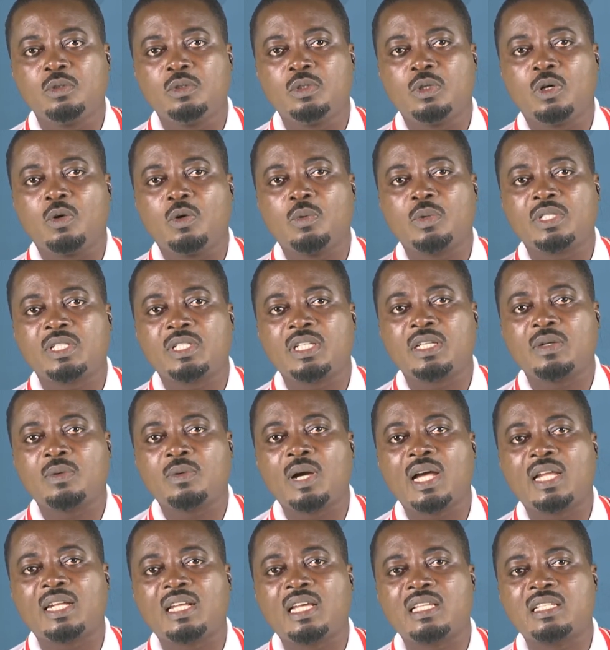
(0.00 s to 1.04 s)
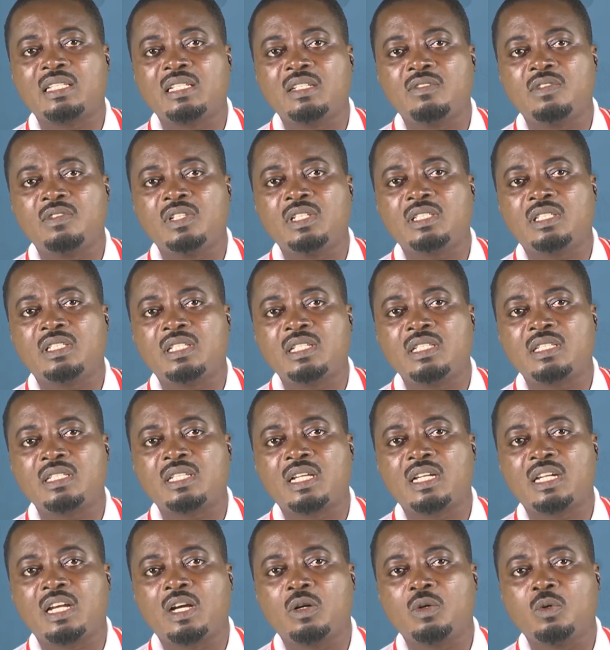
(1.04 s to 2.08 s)
Or we say, why does living things
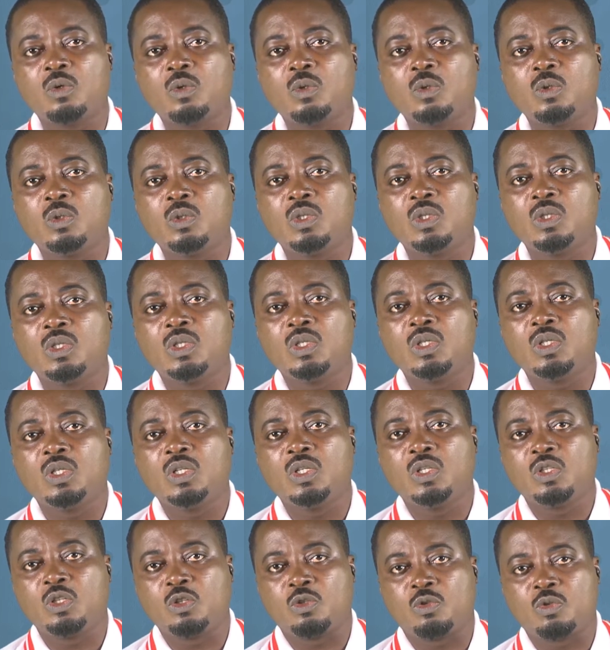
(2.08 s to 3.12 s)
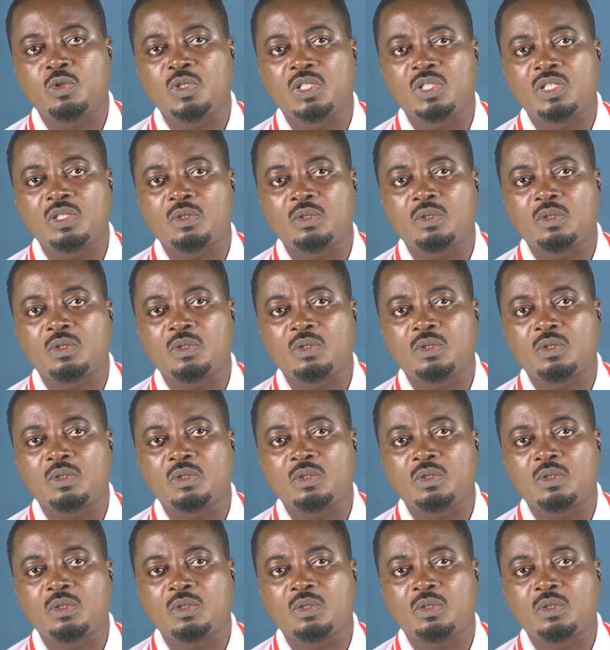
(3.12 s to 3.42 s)
undergo nutrition?